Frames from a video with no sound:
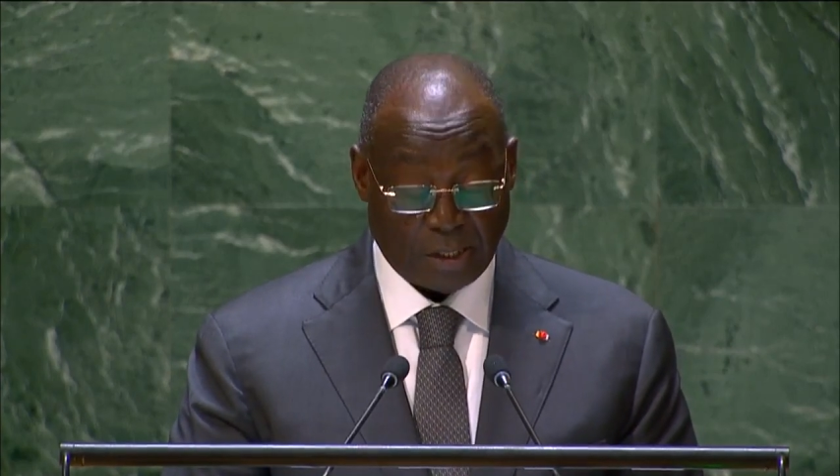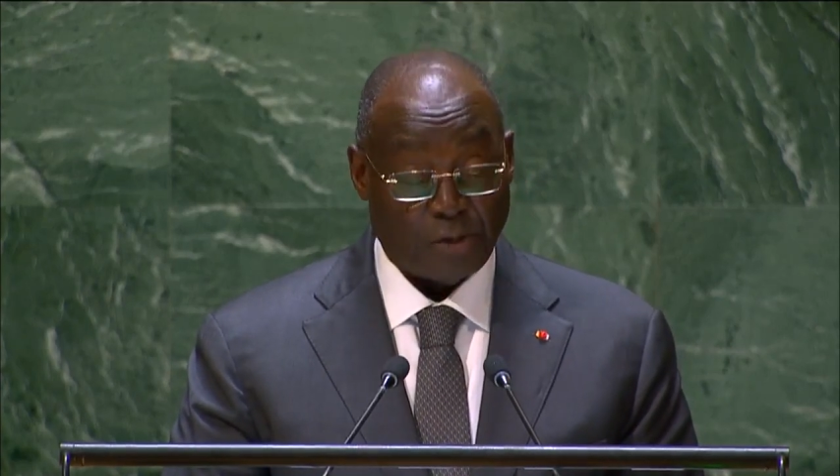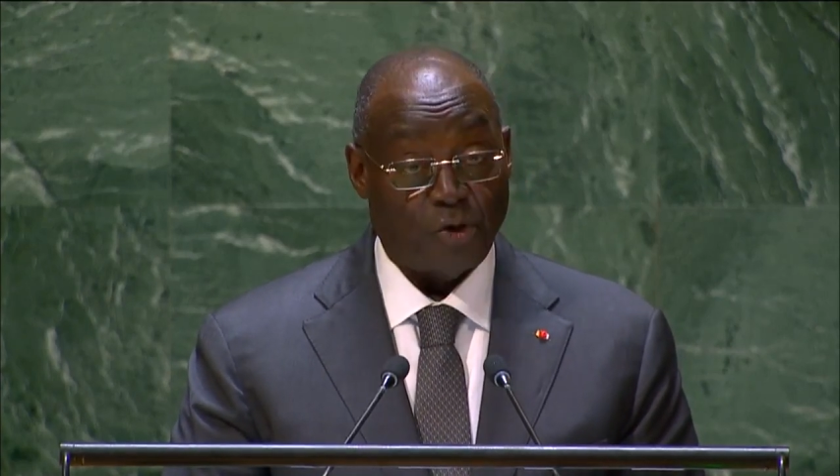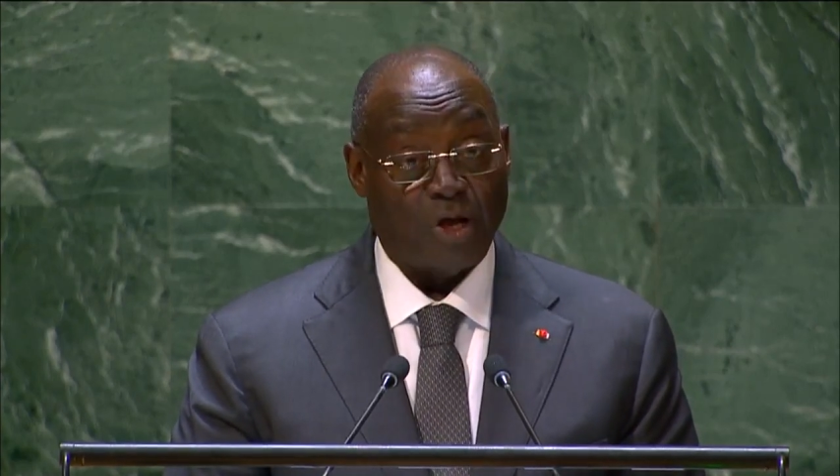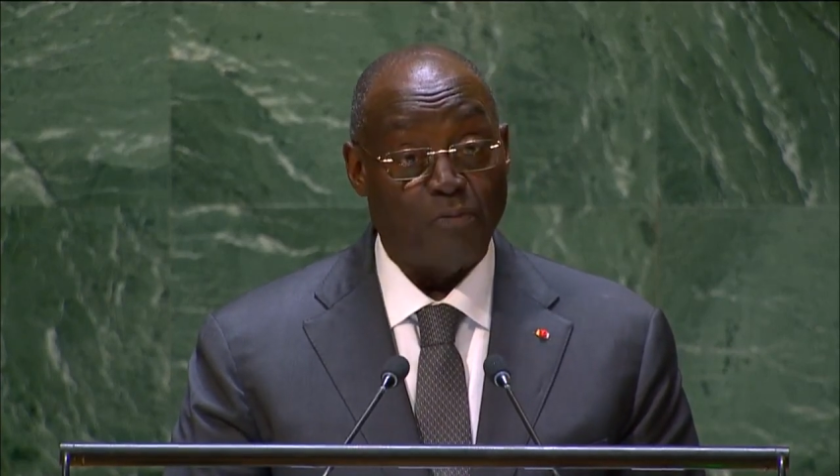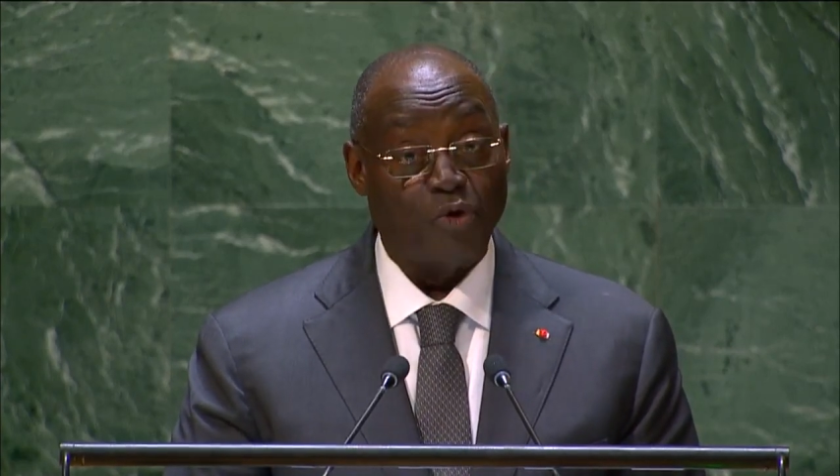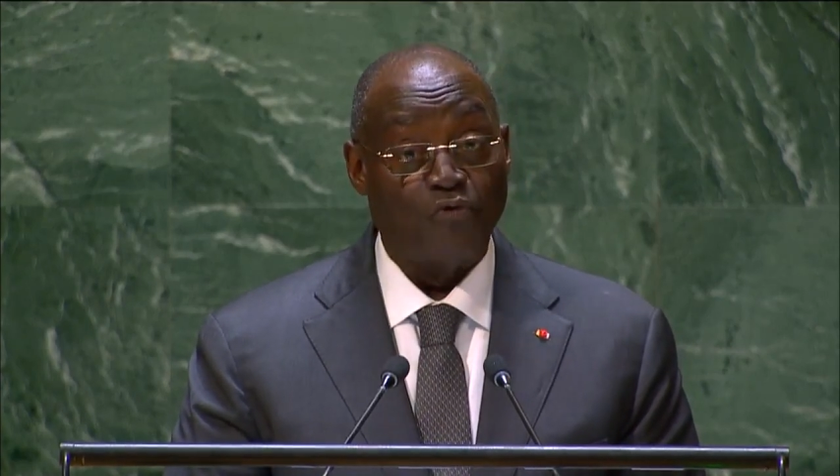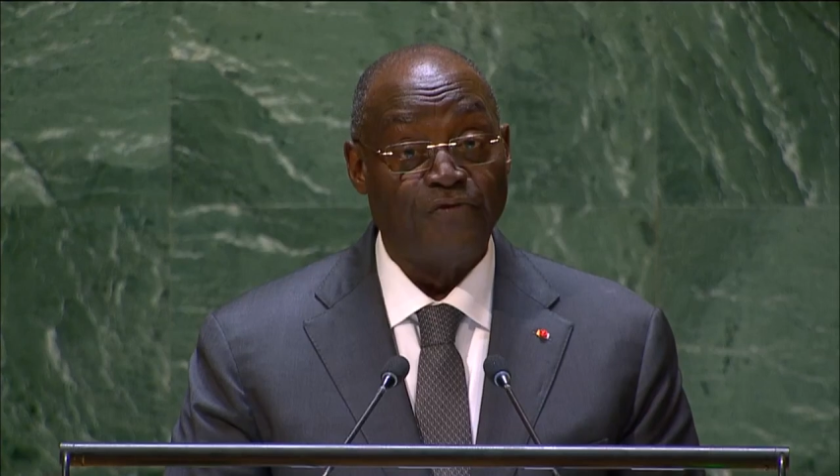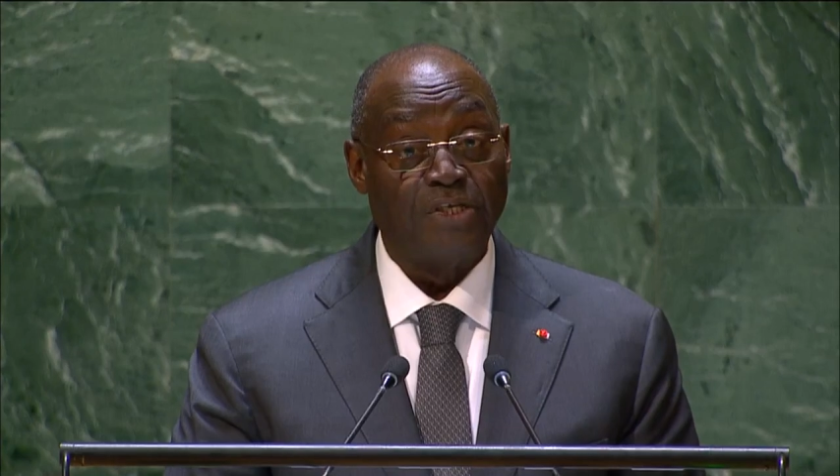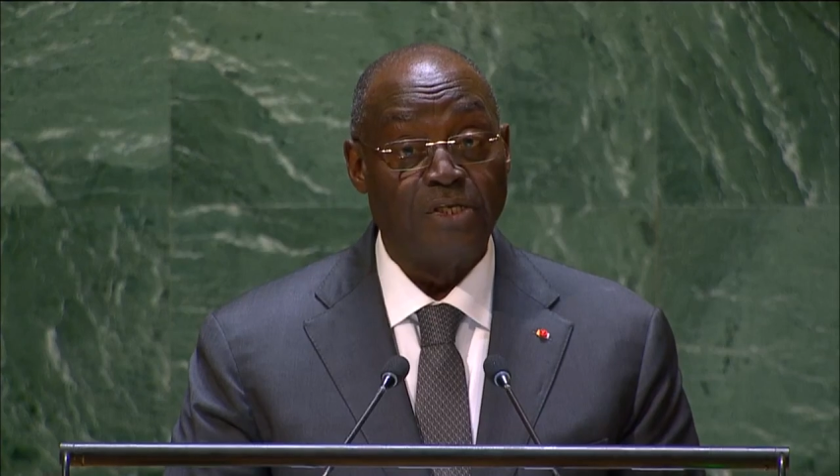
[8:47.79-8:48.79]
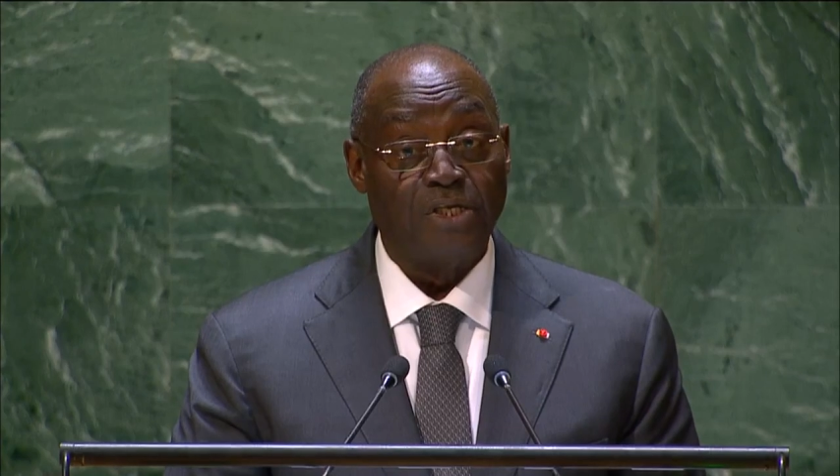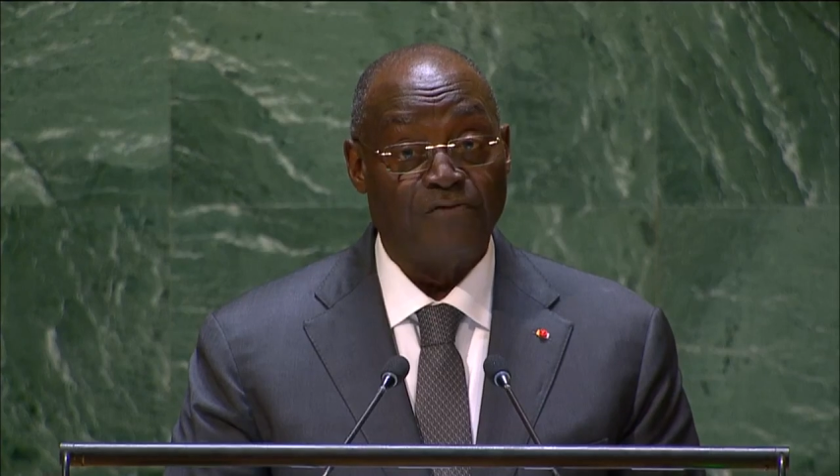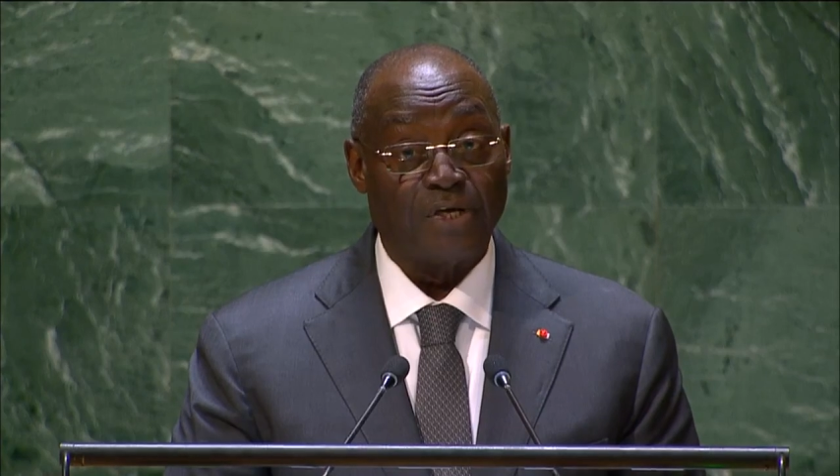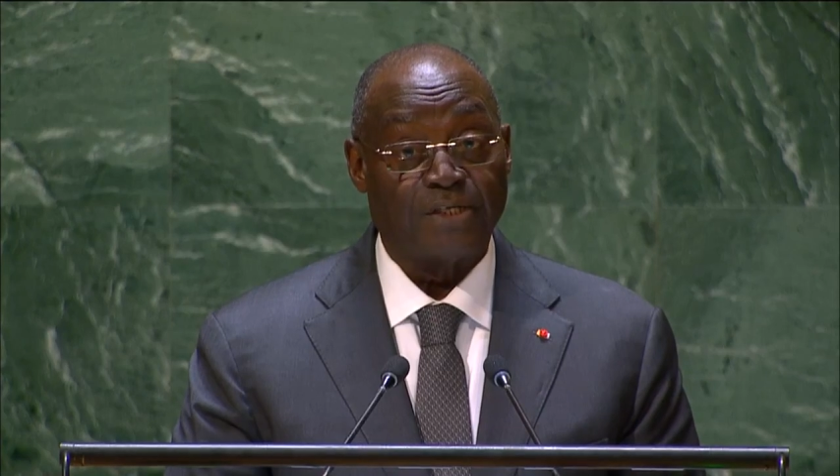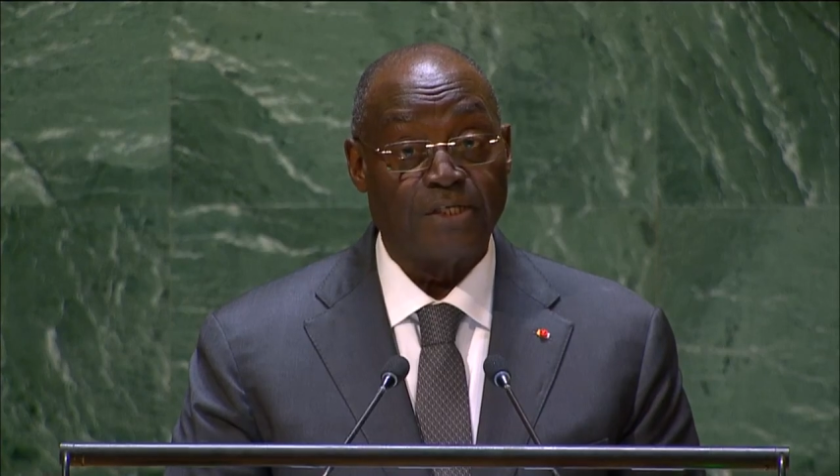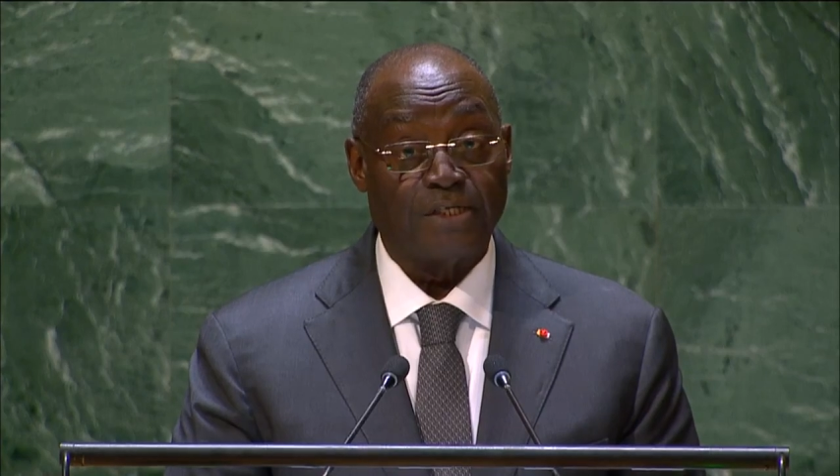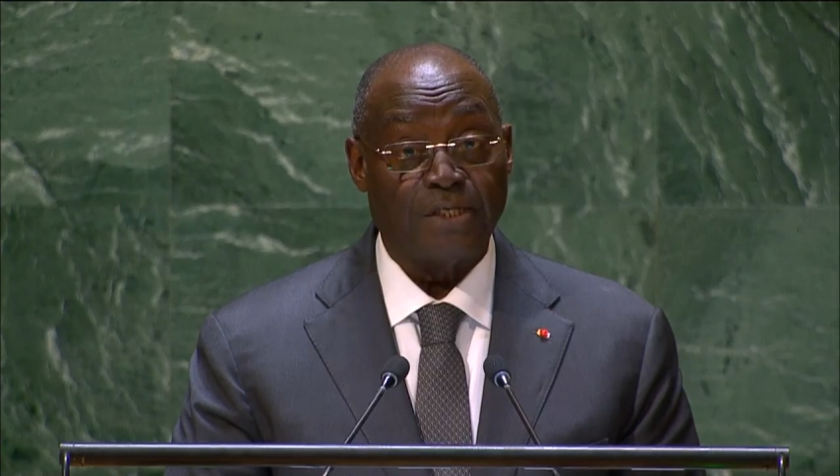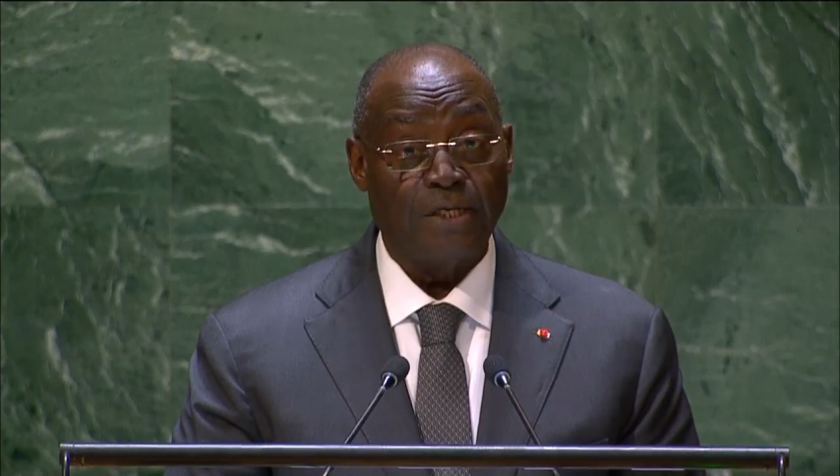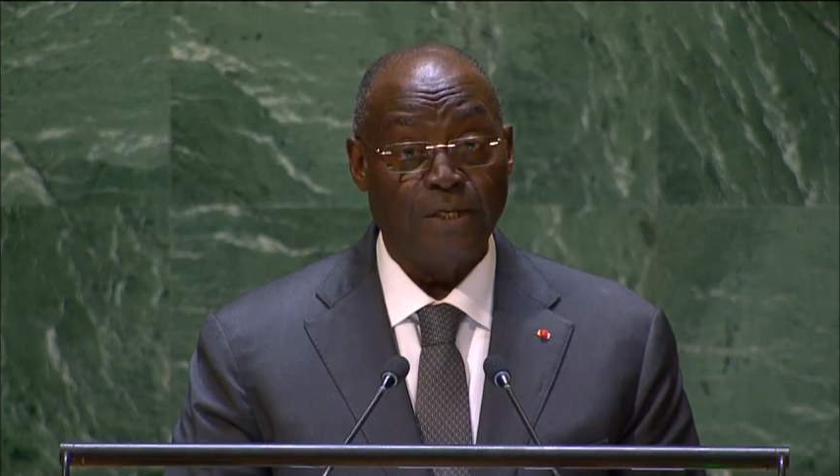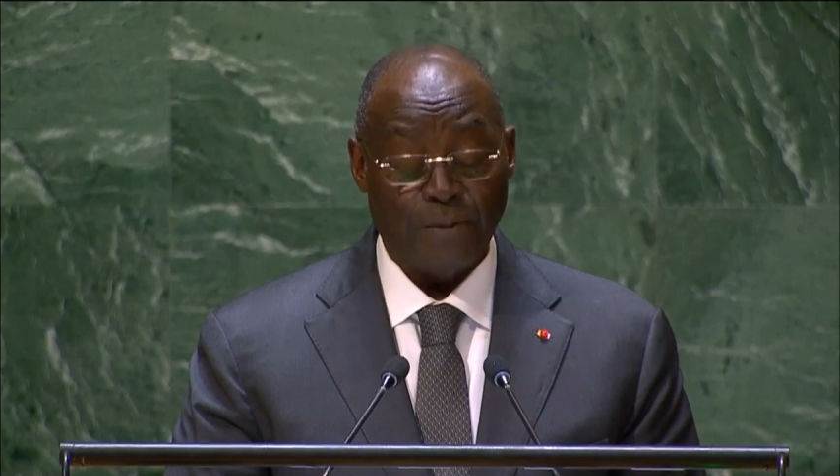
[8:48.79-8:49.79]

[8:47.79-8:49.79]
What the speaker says: management of natural